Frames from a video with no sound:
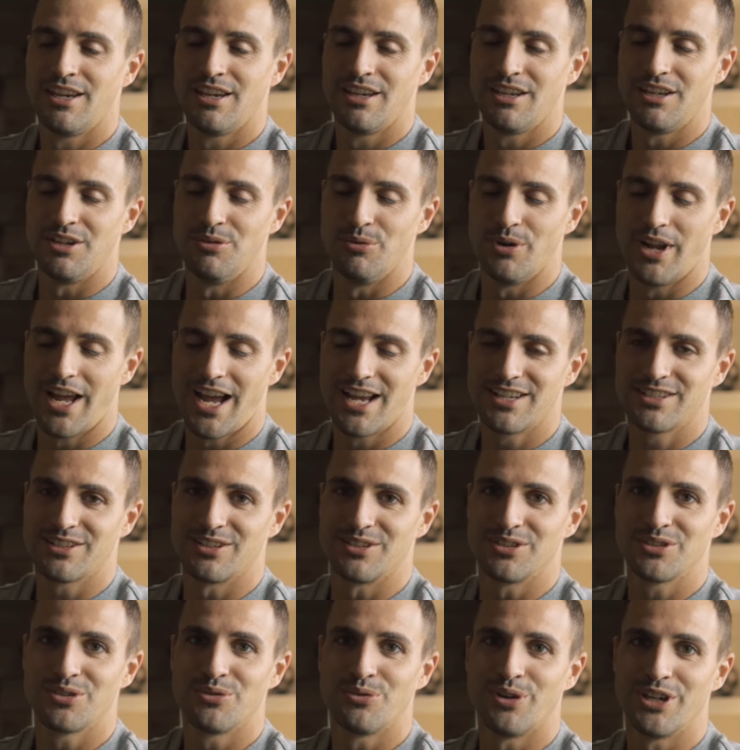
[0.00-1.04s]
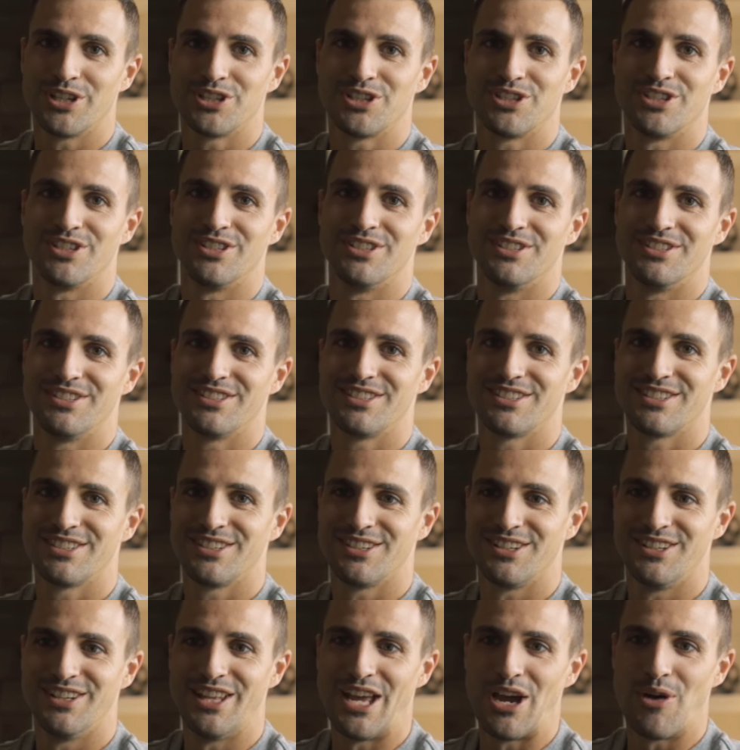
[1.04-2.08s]
He would ask us questions
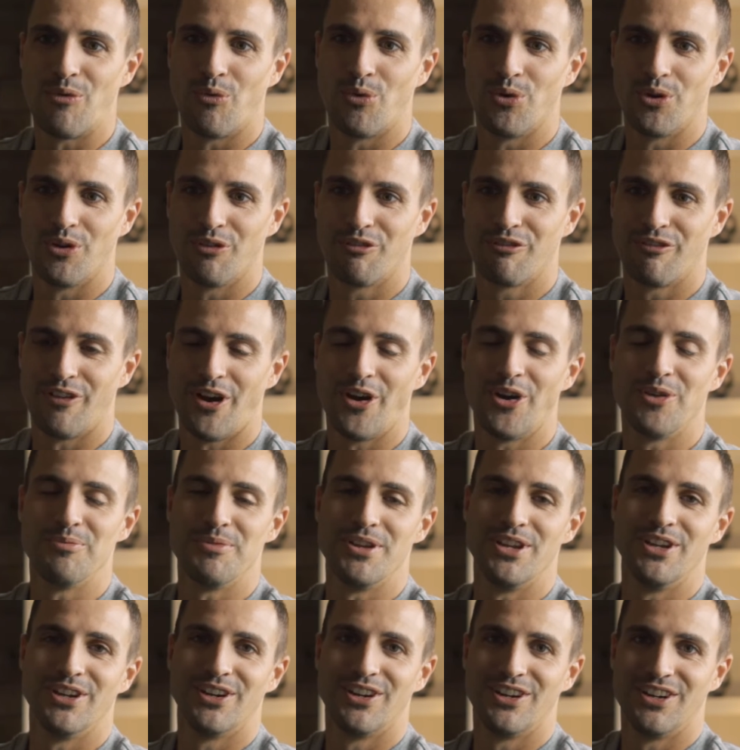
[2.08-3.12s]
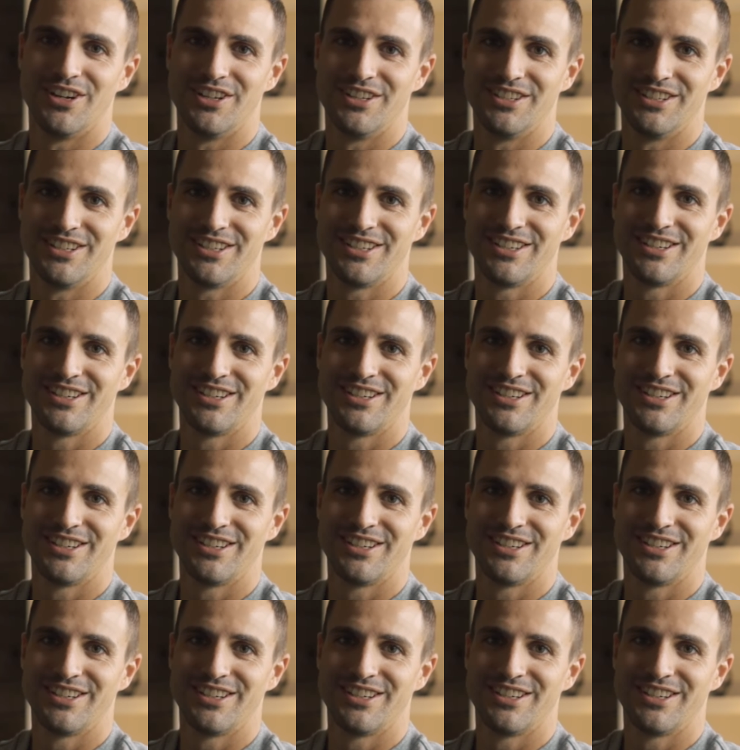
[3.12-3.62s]
that were far beyond